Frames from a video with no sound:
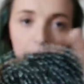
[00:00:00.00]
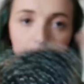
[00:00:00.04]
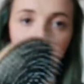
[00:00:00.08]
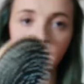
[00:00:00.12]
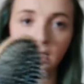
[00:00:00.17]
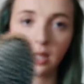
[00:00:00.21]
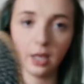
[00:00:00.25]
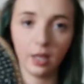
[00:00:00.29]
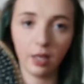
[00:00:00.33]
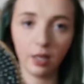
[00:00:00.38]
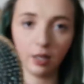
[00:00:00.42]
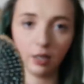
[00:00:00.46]

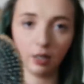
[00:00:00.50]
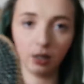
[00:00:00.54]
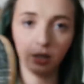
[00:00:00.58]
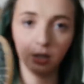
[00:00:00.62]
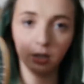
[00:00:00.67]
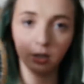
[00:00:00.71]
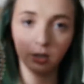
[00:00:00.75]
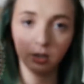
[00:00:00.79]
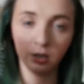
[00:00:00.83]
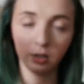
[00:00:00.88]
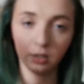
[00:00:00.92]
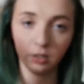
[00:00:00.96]
and
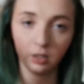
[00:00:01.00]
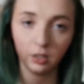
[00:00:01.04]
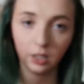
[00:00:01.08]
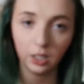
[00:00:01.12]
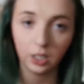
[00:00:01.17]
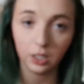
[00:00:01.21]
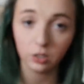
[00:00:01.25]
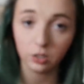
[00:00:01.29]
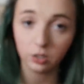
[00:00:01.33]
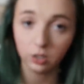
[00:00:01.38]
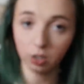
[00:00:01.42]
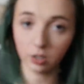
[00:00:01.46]
then
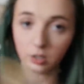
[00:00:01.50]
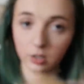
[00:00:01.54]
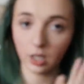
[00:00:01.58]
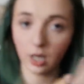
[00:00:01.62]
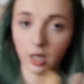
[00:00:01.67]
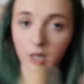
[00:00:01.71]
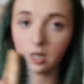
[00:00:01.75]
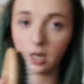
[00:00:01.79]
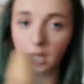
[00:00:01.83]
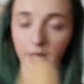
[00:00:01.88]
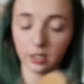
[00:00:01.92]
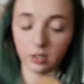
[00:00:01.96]
it's just
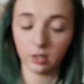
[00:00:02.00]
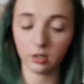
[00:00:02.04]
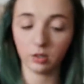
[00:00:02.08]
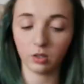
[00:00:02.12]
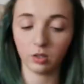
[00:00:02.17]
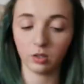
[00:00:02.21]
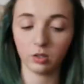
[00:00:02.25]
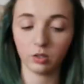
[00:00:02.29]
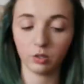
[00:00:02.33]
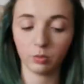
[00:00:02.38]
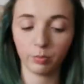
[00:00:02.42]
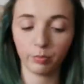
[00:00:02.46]
a nice
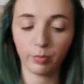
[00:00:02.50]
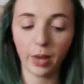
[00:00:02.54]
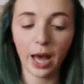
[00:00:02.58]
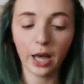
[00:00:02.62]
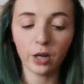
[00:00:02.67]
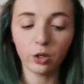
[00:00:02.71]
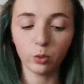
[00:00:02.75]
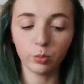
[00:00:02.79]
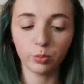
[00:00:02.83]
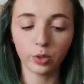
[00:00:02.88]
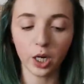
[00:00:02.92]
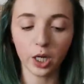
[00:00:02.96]

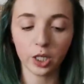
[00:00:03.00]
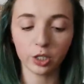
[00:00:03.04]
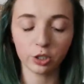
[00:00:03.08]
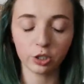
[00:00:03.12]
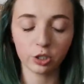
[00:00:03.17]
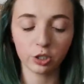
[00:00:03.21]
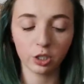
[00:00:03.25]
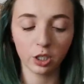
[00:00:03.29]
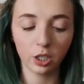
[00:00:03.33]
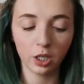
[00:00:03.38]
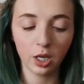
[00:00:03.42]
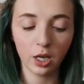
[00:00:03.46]
paddle
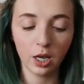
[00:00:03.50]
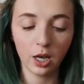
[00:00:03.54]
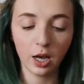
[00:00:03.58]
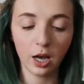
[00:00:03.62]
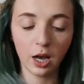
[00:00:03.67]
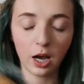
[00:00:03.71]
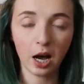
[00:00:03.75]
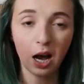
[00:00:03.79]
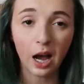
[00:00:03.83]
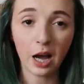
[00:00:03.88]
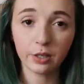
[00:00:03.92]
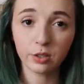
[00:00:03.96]
brush.
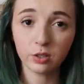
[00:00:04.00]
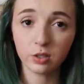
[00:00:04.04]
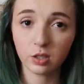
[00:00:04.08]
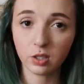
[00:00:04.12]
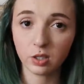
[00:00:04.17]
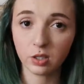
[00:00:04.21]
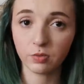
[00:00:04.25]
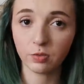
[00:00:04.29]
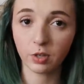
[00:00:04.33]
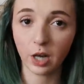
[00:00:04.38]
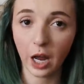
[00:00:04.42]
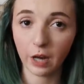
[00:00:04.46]
I use
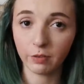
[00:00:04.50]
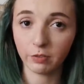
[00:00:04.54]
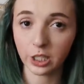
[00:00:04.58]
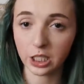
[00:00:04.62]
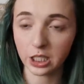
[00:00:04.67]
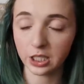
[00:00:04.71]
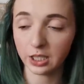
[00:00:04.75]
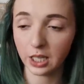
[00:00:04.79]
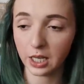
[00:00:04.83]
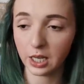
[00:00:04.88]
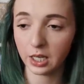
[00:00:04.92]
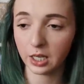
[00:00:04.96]
this for
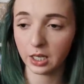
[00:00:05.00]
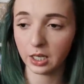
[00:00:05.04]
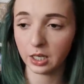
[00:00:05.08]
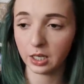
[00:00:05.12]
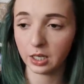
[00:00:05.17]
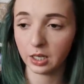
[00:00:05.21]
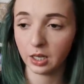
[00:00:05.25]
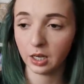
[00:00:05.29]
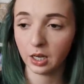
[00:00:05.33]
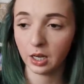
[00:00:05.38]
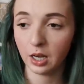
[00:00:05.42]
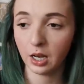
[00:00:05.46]
every
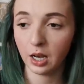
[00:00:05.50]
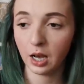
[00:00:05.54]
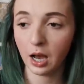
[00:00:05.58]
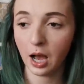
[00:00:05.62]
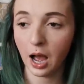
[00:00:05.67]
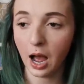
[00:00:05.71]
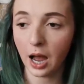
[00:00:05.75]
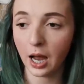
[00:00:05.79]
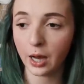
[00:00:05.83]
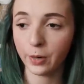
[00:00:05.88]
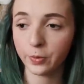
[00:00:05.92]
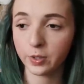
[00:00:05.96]
day.
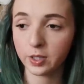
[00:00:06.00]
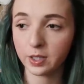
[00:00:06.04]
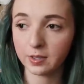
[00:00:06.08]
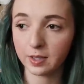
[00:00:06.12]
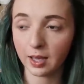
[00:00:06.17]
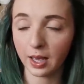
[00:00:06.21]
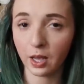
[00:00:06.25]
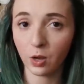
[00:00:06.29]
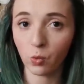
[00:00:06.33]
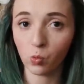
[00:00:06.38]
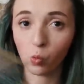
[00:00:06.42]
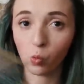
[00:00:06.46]
I would say